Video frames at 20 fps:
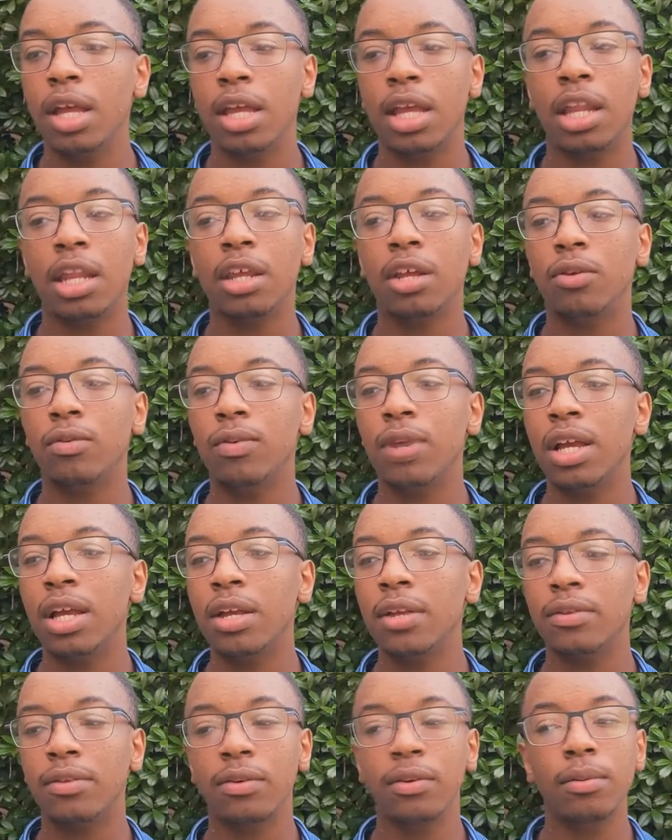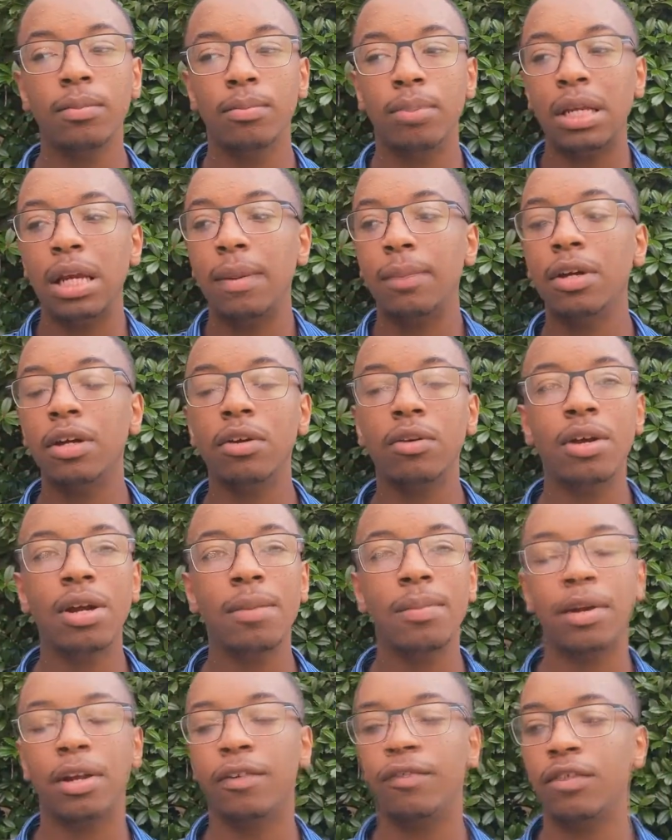getting a raise, or become a
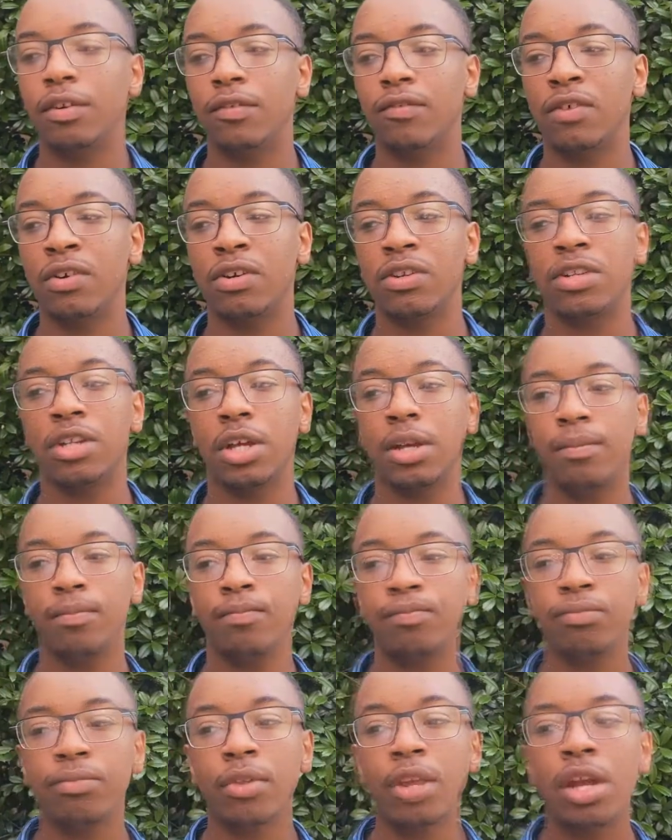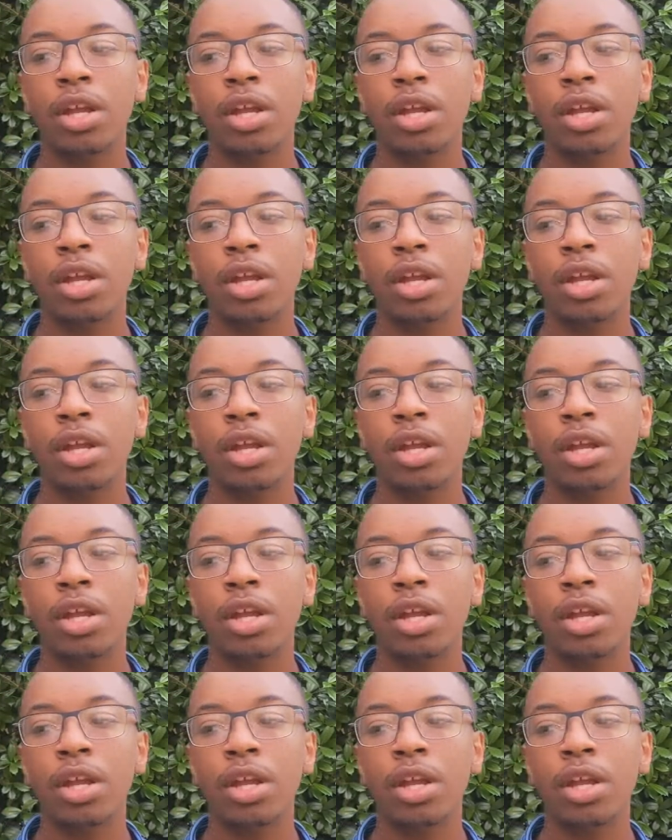grandparent for the first time.